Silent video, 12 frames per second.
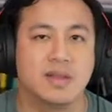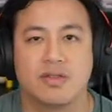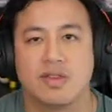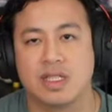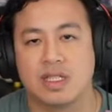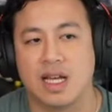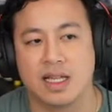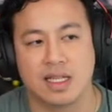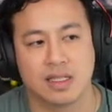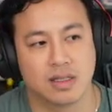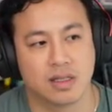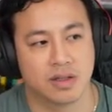the reason that I like
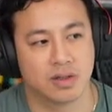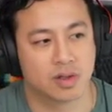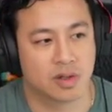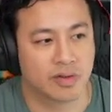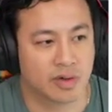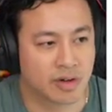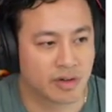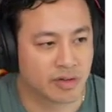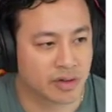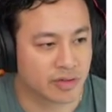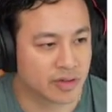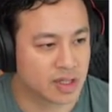to do sort of a
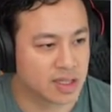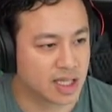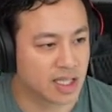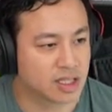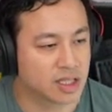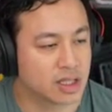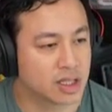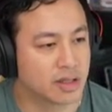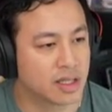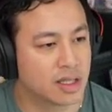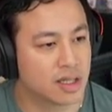reverse engineering